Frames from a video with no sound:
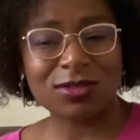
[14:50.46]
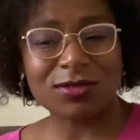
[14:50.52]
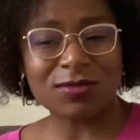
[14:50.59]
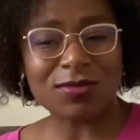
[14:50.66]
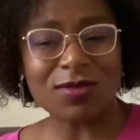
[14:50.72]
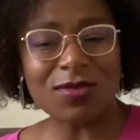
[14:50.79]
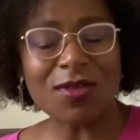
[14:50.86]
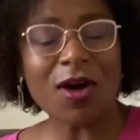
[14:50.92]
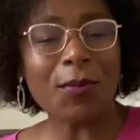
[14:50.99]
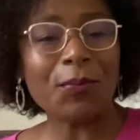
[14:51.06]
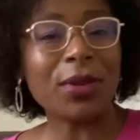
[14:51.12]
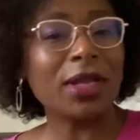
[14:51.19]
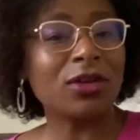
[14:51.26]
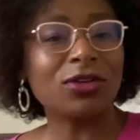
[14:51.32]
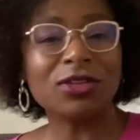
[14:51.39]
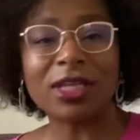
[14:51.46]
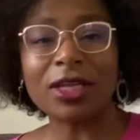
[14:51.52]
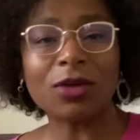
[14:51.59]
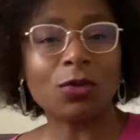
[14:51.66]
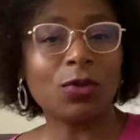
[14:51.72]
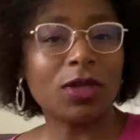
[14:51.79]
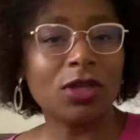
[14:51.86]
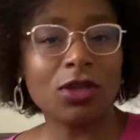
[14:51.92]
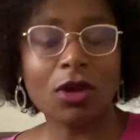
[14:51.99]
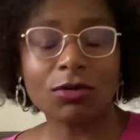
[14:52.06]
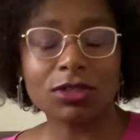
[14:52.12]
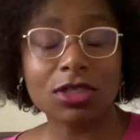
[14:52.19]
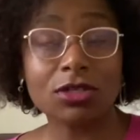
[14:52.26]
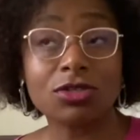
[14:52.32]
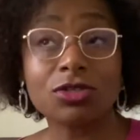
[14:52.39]
not being unequally yoked
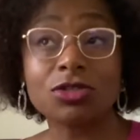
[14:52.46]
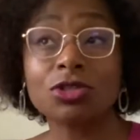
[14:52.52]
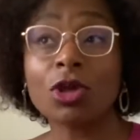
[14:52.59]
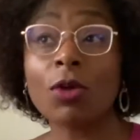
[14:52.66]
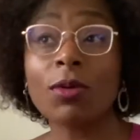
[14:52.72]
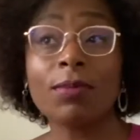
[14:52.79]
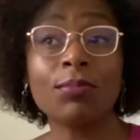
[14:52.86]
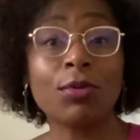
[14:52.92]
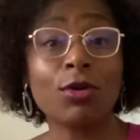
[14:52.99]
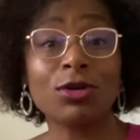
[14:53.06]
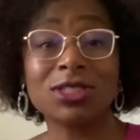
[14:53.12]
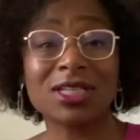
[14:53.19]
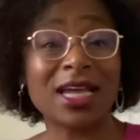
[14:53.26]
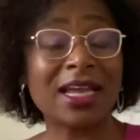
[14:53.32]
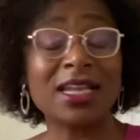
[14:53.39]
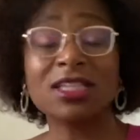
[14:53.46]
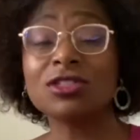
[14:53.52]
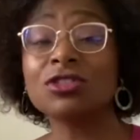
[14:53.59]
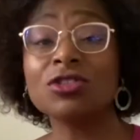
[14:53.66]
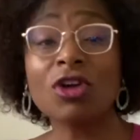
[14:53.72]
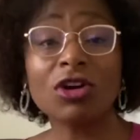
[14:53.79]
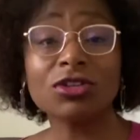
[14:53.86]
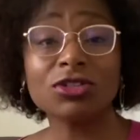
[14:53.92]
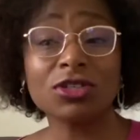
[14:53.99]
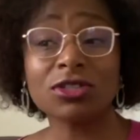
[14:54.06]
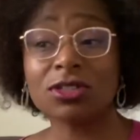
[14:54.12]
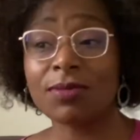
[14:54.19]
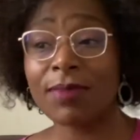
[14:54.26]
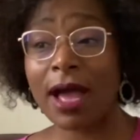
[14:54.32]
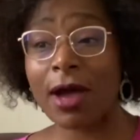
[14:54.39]
is so important. And it's not just
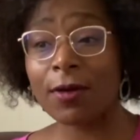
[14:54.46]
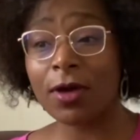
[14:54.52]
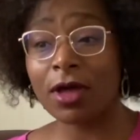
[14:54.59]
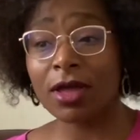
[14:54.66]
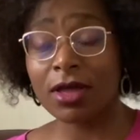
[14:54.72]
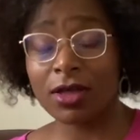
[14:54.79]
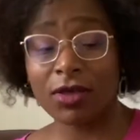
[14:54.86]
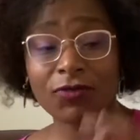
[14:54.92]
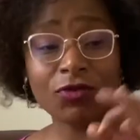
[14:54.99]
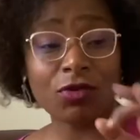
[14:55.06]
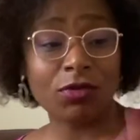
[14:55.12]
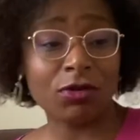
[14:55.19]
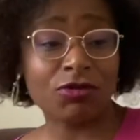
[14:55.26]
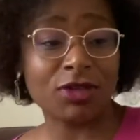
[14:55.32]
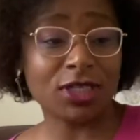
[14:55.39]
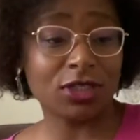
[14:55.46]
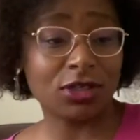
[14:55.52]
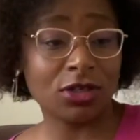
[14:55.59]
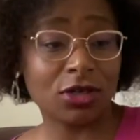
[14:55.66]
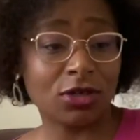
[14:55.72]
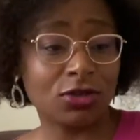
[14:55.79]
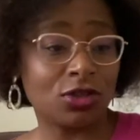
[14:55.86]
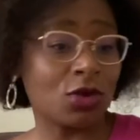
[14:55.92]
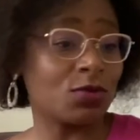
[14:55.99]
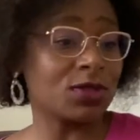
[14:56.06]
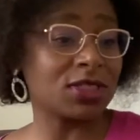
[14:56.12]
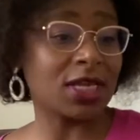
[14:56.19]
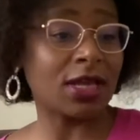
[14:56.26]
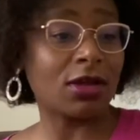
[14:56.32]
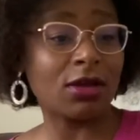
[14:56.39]
about, if you're Christian, don't
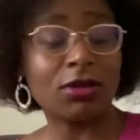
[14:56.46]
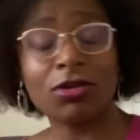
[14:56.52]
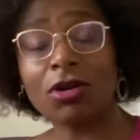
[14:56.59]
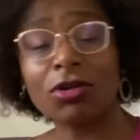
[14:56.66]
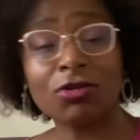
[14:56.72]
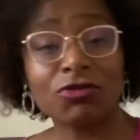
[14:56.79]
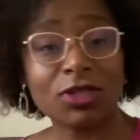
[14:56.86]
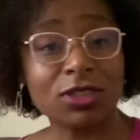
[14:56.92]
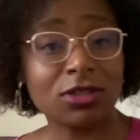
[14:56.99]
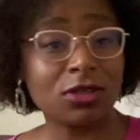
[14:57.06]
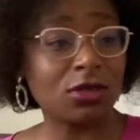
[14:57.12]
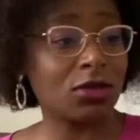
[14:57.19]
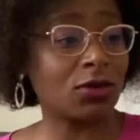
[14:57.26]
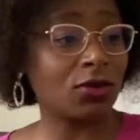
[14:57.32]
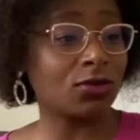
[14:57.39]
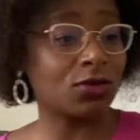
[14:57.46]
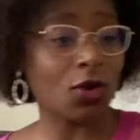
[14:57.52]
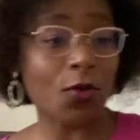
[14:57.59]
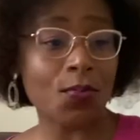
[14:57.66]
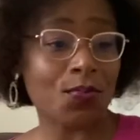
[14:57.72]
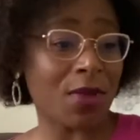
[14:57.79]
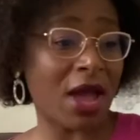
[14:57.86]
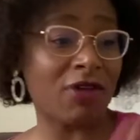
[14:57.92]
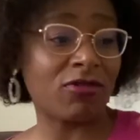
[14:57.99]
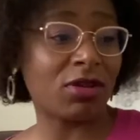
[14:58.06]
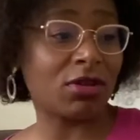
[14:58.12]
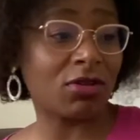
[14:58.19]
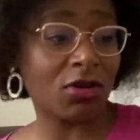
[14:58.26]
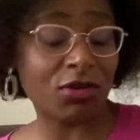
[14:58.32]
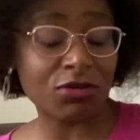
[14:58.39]
date a non-Christian or don't marry a
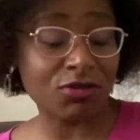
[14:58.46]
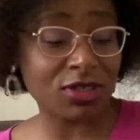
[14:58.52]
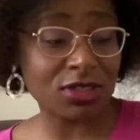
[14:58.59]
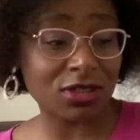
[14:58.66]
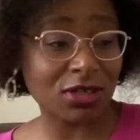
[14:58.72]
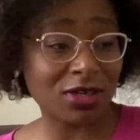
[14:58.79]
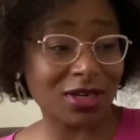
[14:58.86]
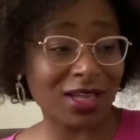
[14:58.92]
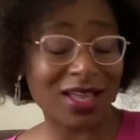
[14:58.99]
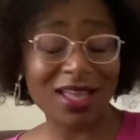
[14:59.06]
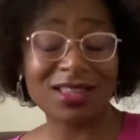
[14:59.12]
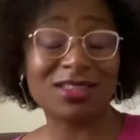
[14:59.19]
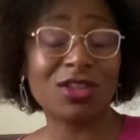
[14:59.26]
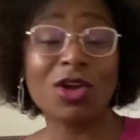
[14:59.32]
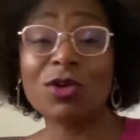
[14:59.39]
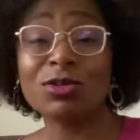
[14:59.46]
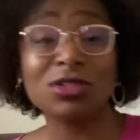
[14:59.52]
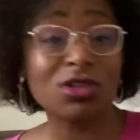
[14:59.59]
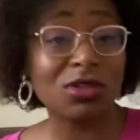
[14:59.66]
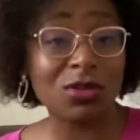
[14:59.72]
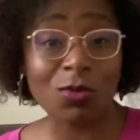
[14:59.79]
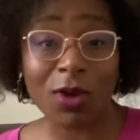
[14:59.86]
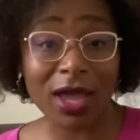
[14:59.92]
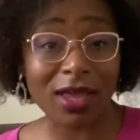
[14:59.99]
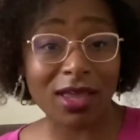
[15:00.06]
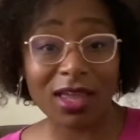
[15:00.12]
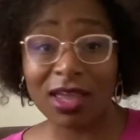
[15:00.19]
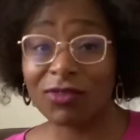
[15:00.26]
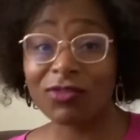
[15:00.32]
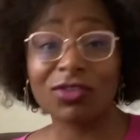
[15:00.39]
non-Christian. It goes the other way.
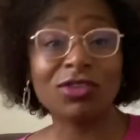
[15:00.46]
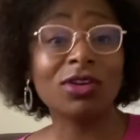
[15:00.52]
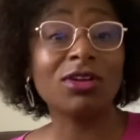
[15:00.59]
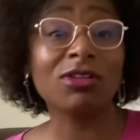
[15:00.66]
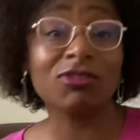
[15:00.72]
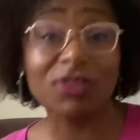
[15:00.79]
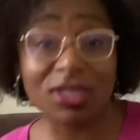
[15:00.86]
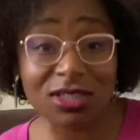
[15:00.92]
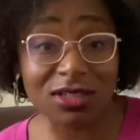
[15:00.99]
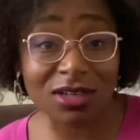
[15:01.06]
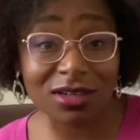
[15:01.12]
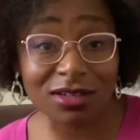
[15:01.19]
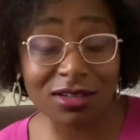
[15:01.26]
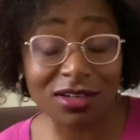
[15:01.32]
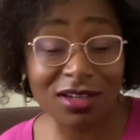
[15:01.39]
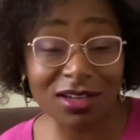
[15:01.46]
If you're not a Christian,